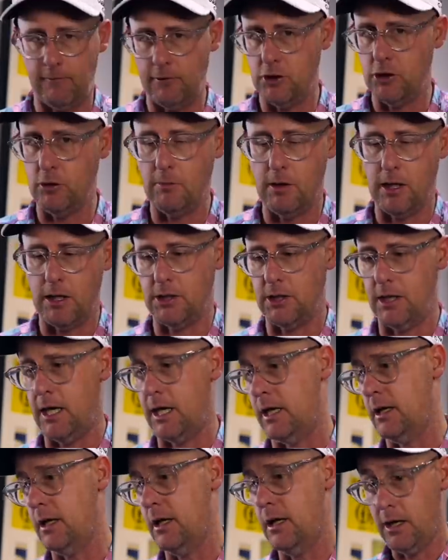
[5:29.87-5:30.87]
too much in
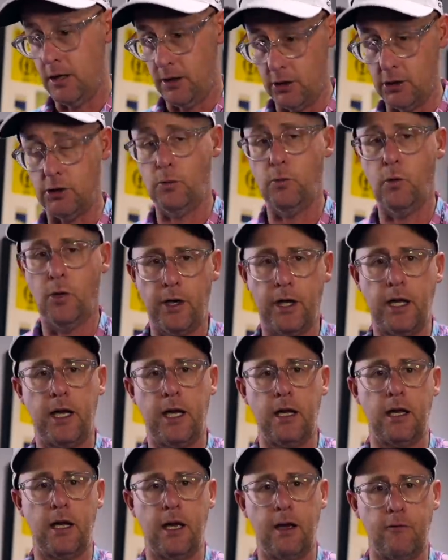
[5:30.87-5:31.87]
because you want to hit
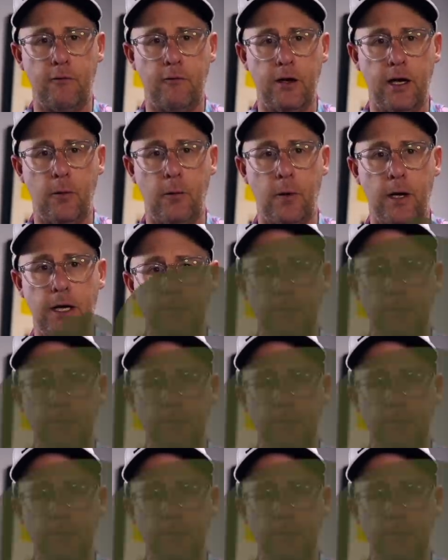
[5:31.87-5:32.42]
that fairway.